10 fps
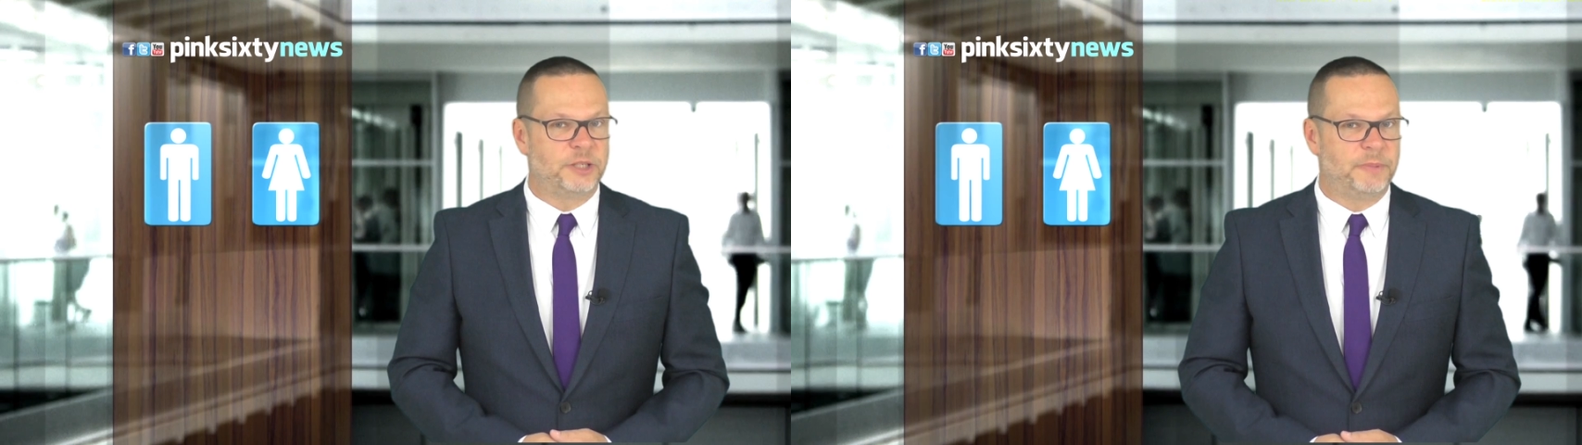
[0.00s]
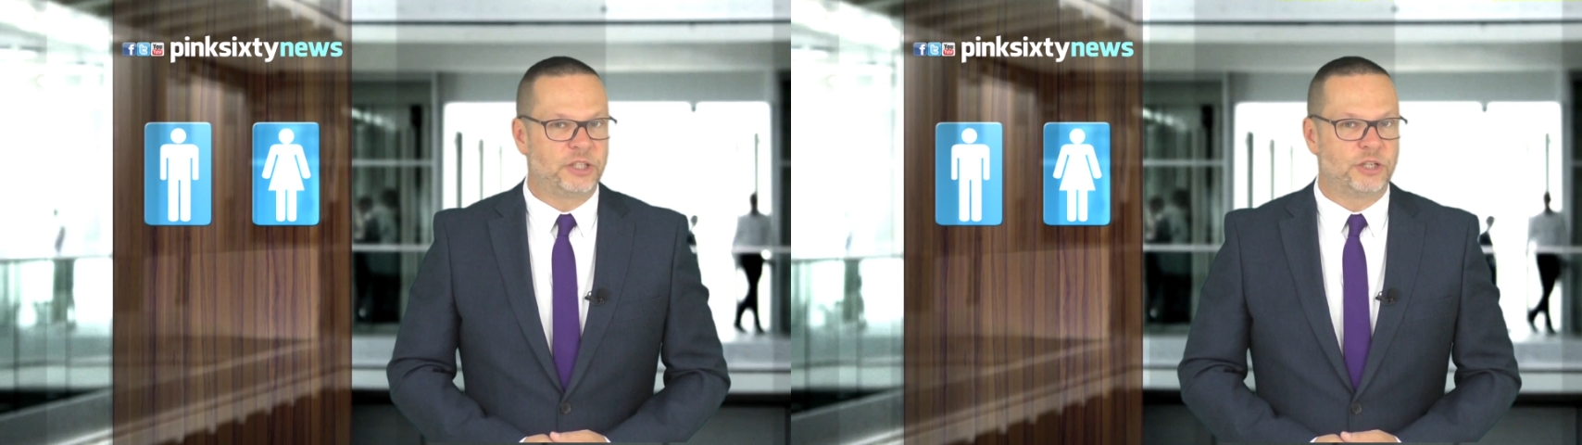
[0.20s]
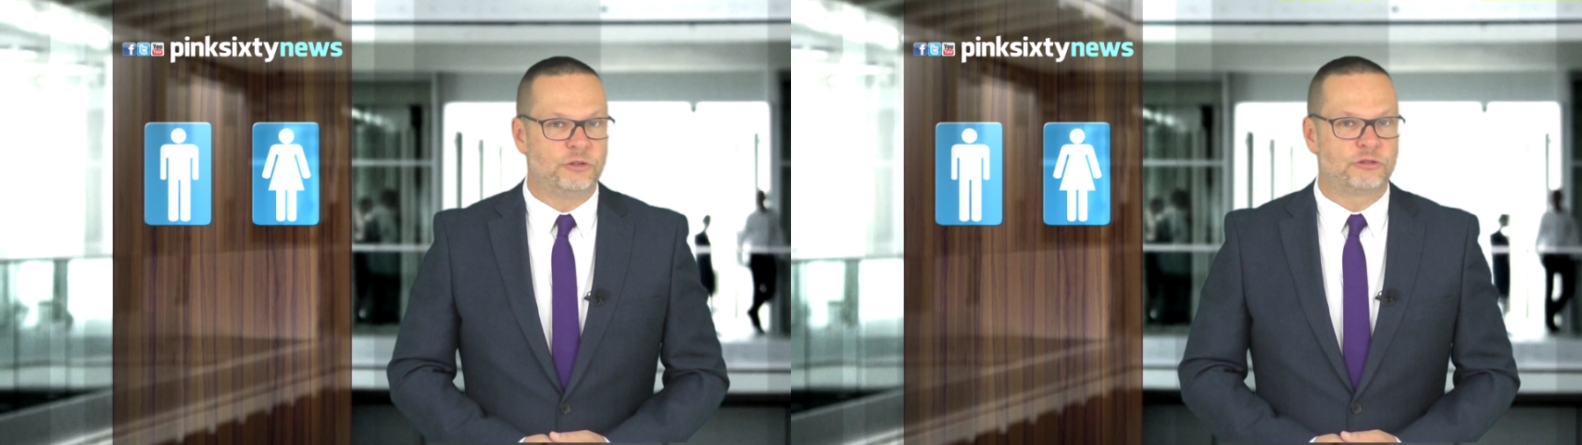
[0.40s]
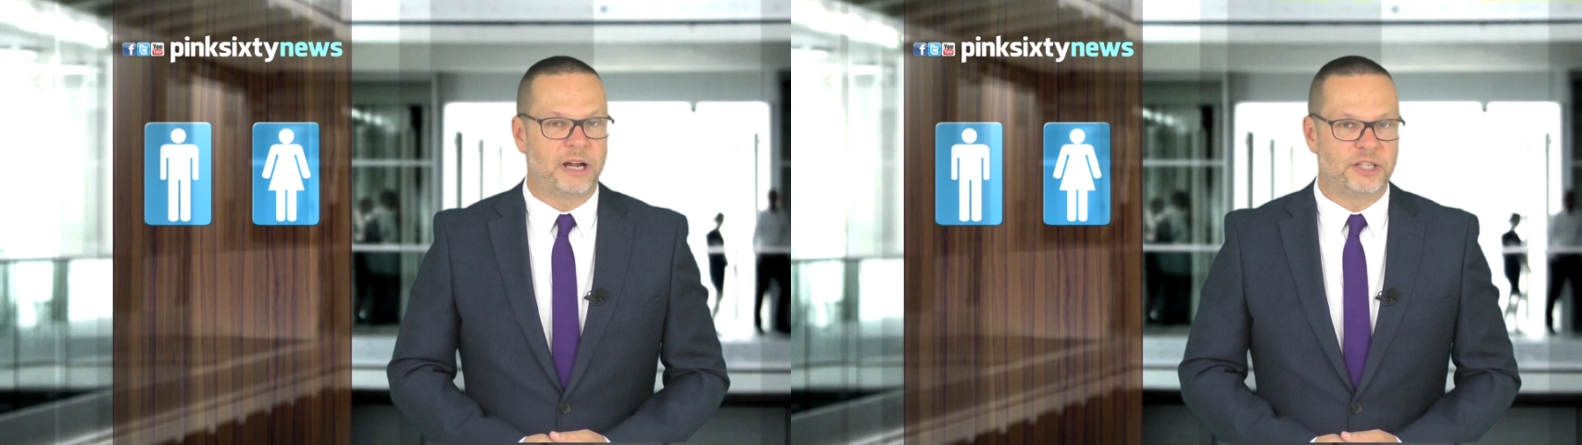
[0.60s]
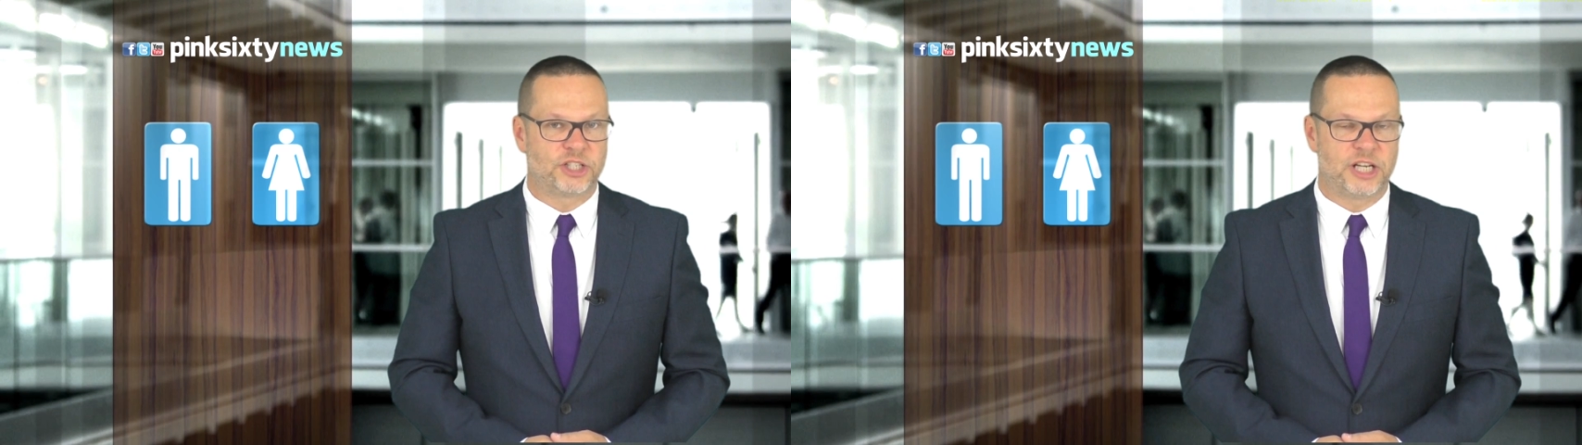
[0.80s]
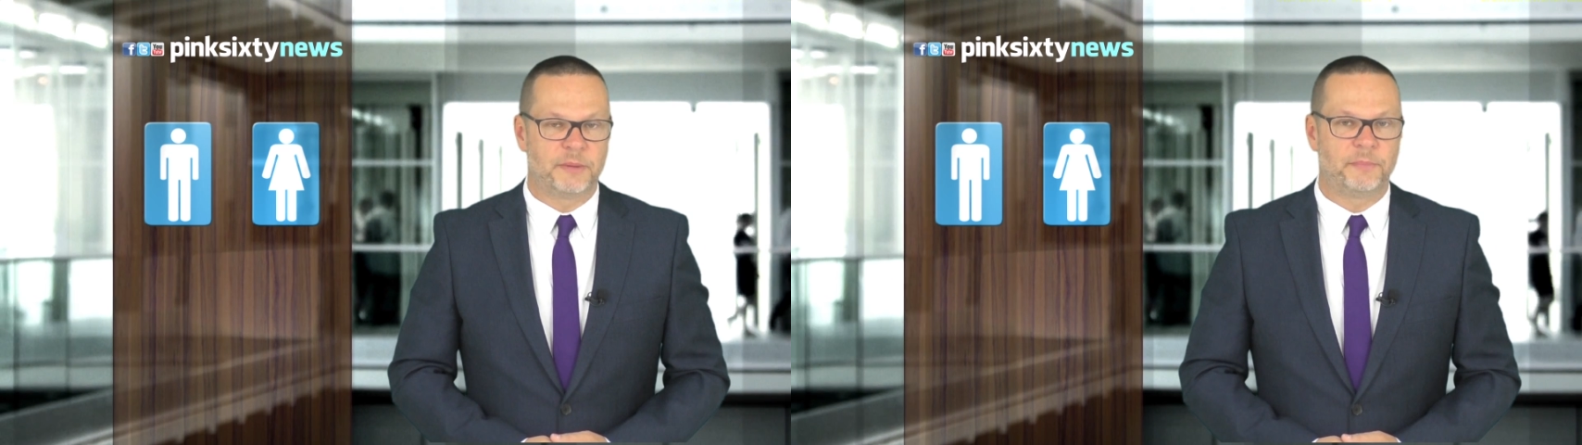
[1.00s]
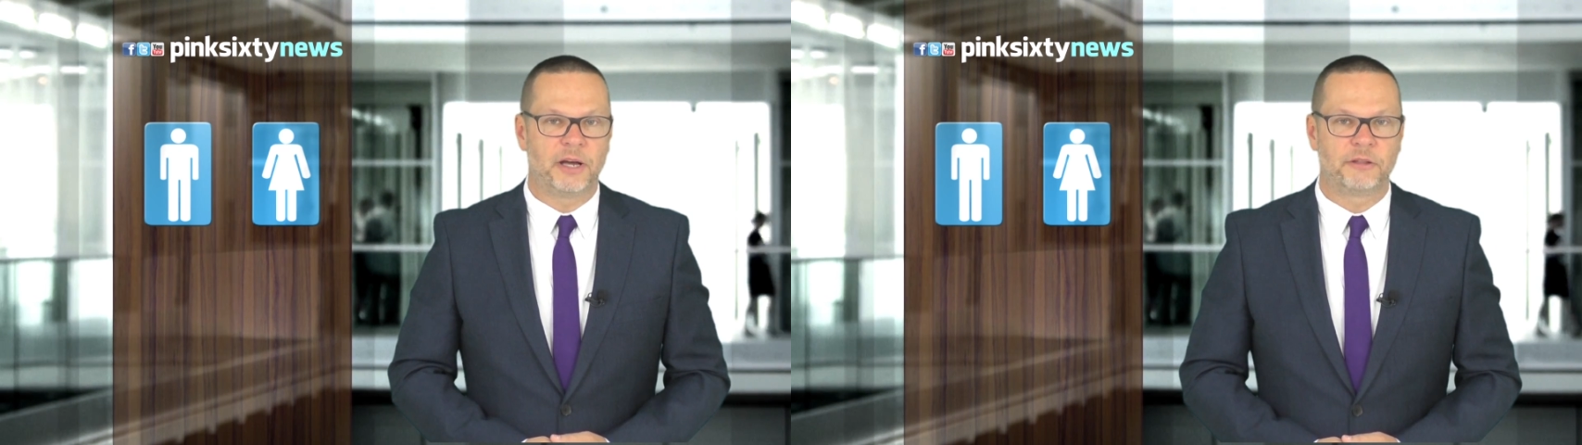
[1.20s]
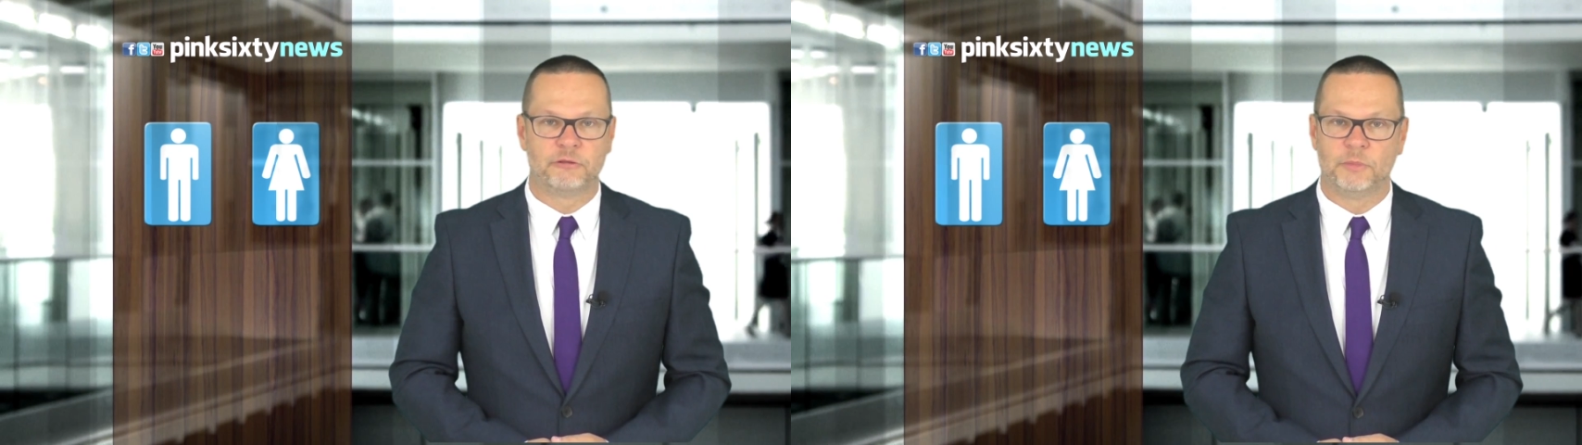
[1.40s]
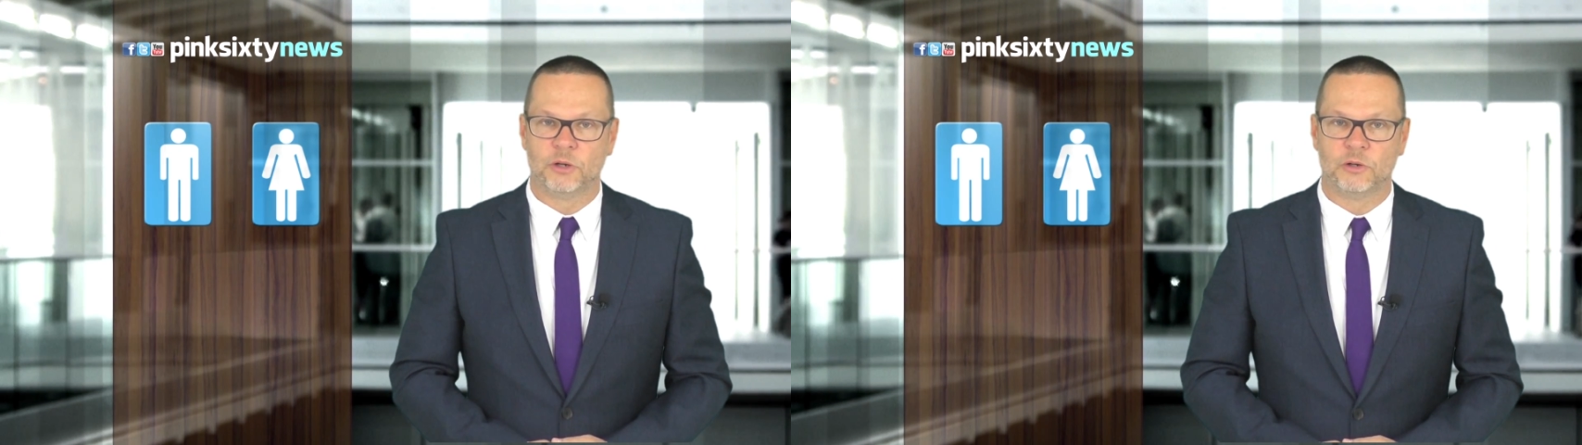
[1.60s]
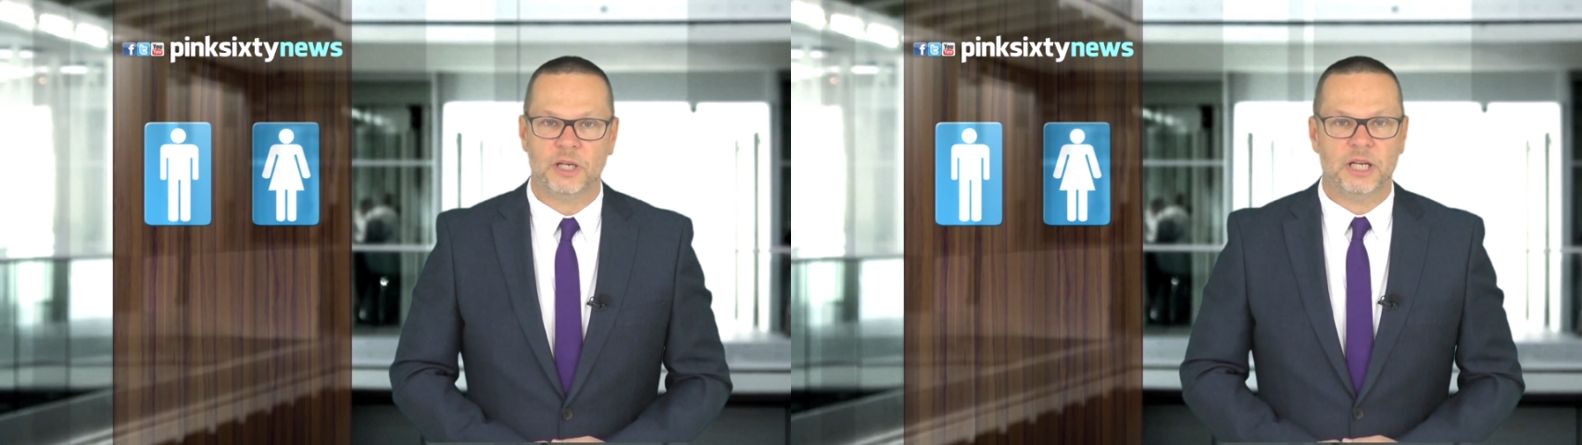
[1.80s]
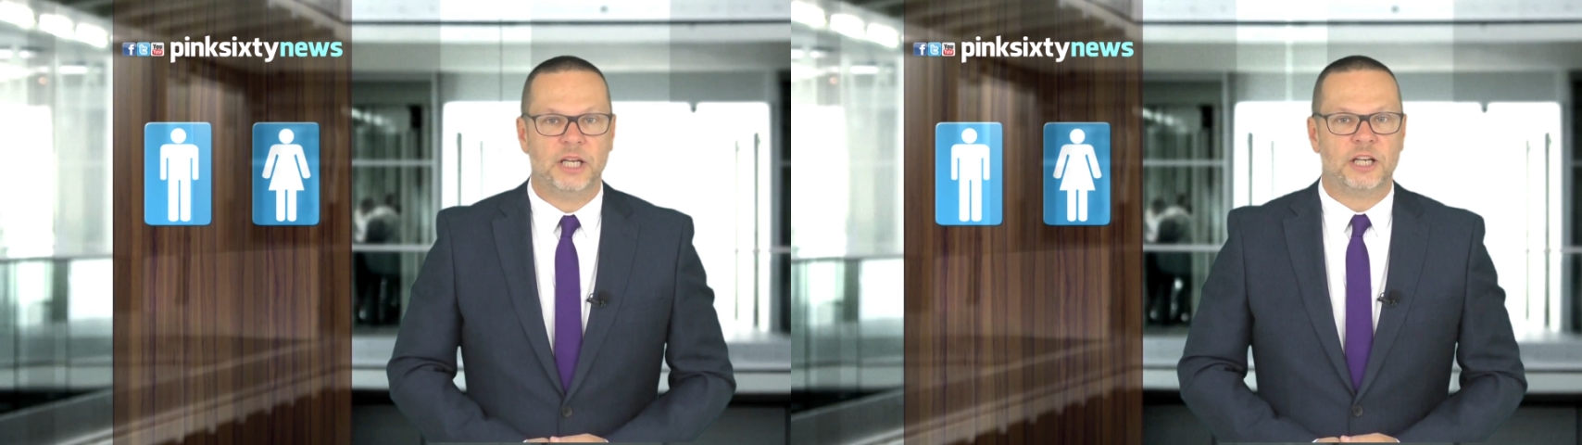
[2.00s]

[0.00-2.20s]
HB2 transgender bathroom law.